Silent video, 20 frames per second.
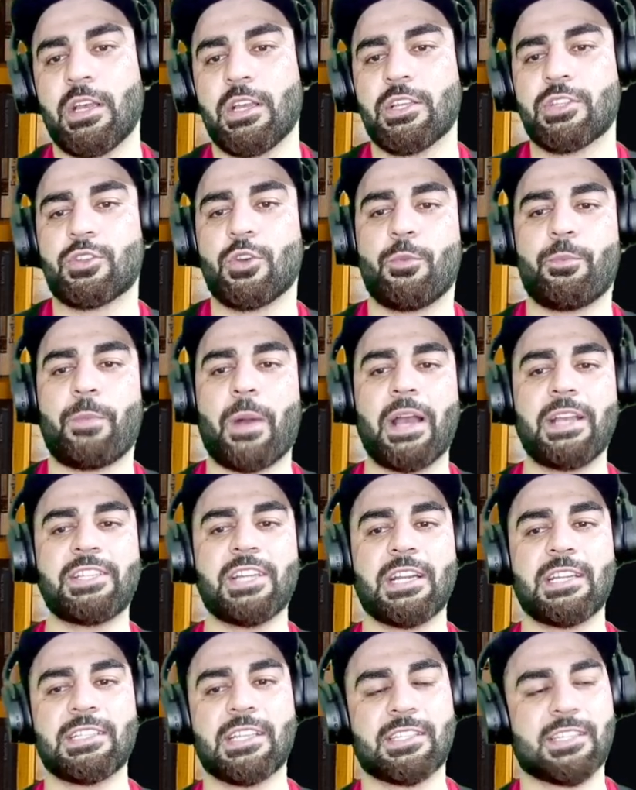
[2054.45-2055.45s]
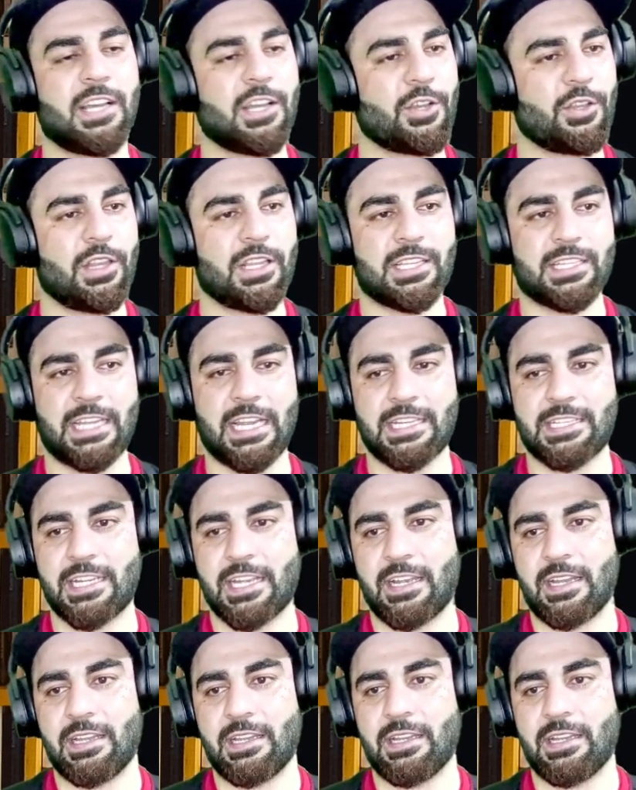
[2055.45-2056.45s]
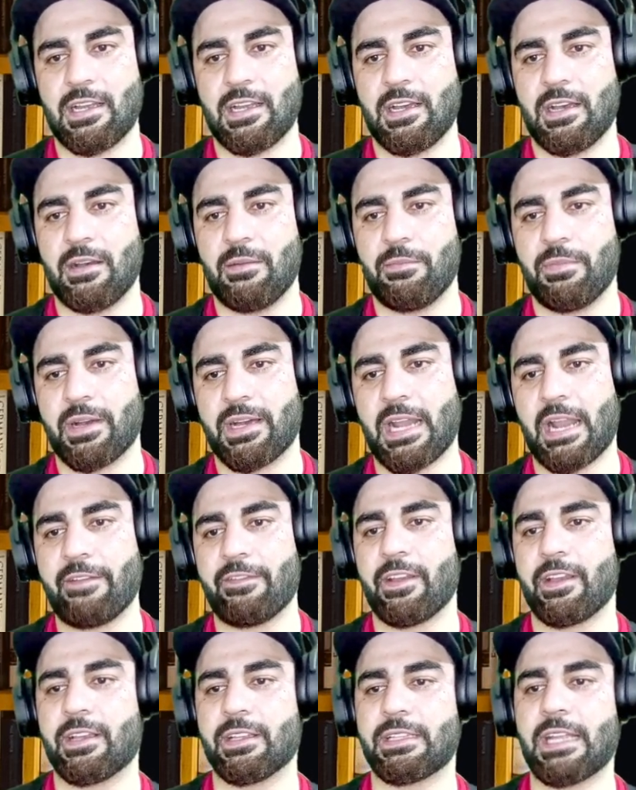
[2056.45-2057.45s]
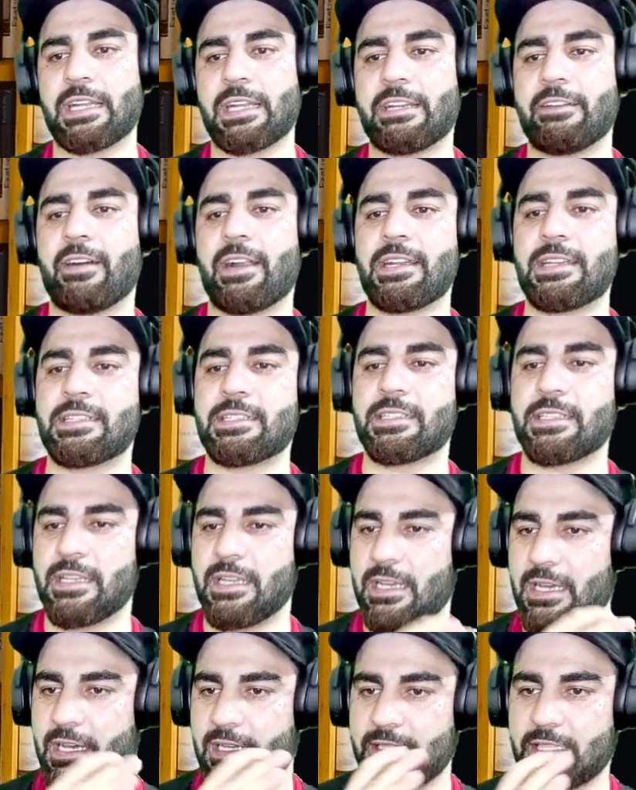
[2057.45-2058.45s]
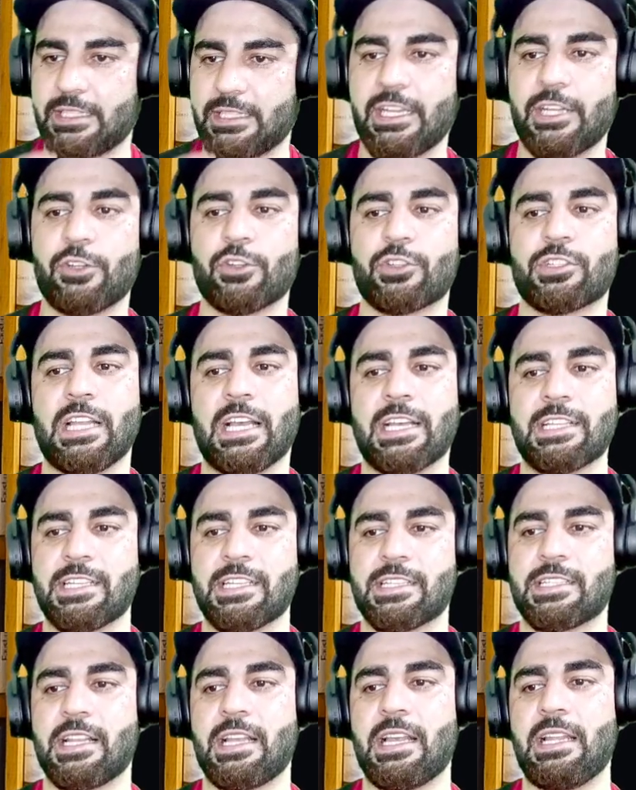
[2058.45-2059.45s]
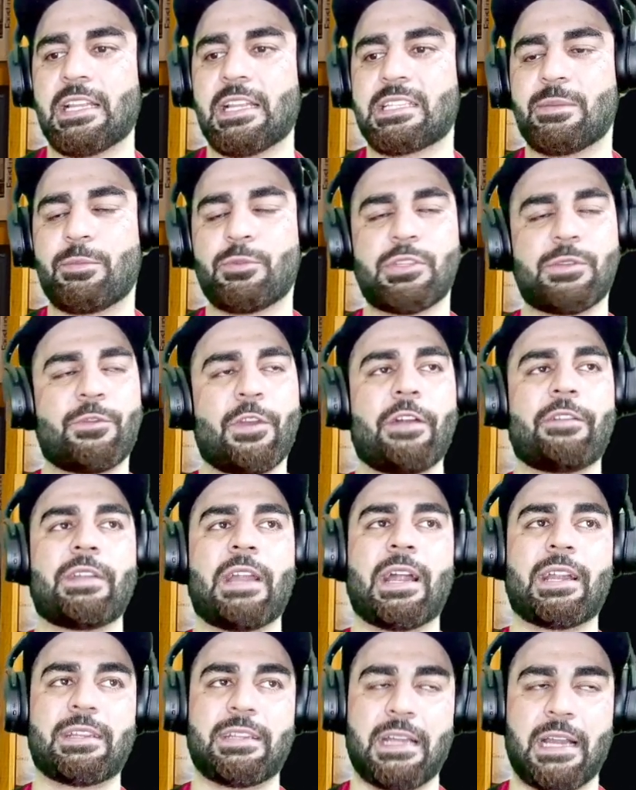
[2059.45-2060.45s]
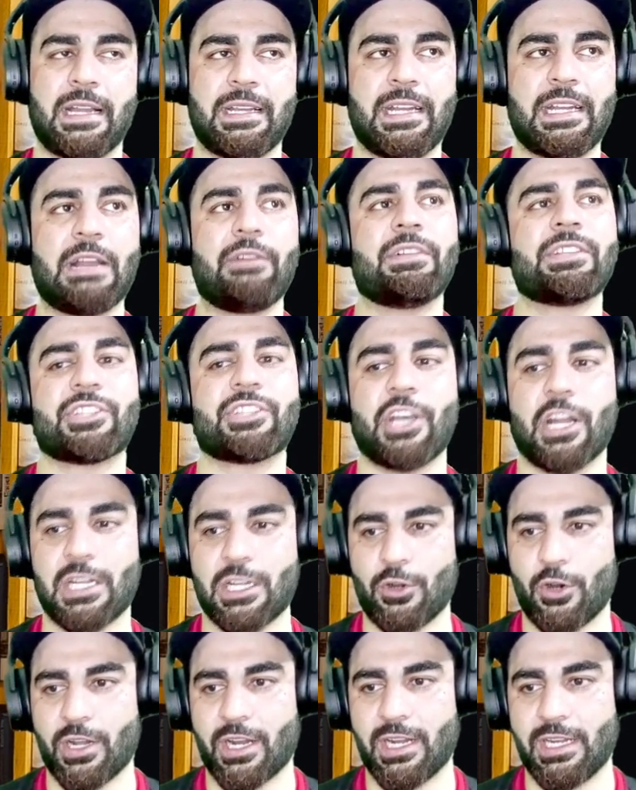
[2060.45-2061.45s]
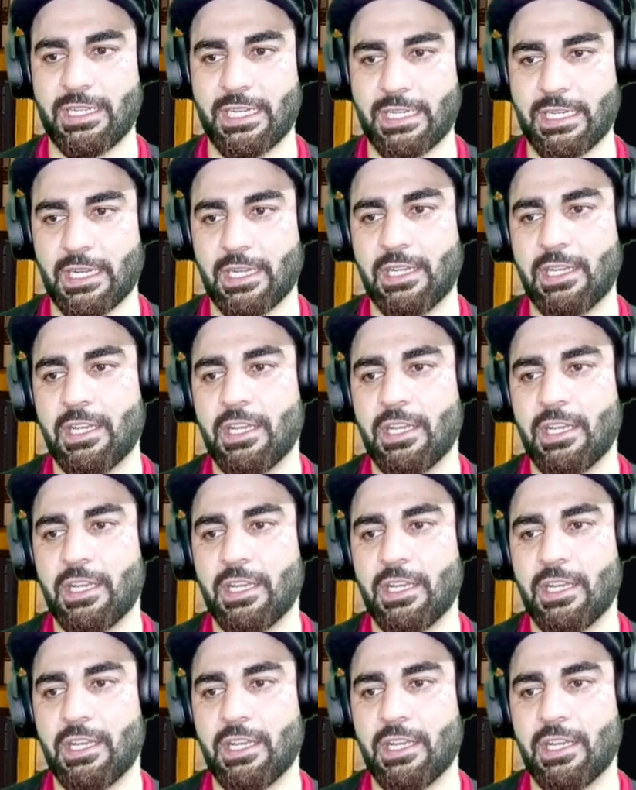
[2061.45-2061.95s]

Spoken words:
So pie chart is a circular statistical graphic that divides the thing into slices. Like, let's suppose if you have a data which is categorical data.